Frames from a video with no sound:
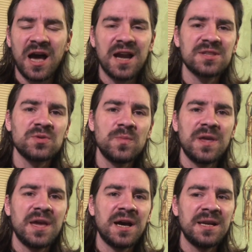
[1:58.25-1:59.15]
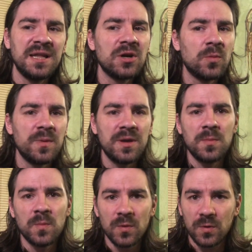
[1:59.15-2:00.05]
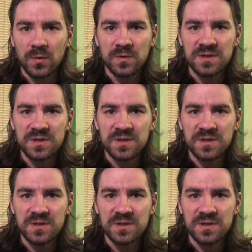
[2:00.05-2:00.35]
are to be a little bit more